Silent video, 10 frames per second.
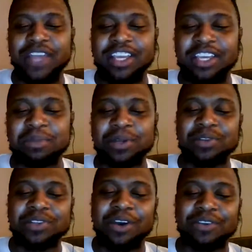keep
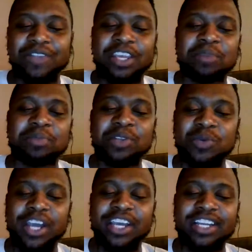it, they keep it the
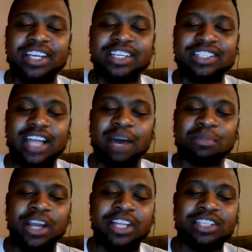way it is,
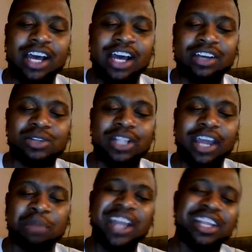Brady's not gonna last.
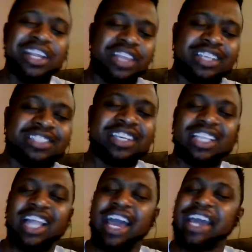Brady thinks he can
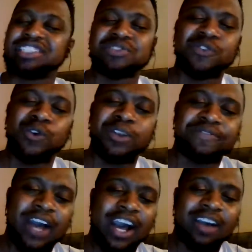last till
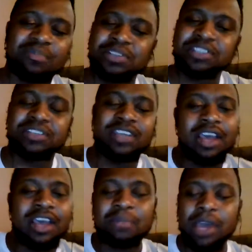45, but man,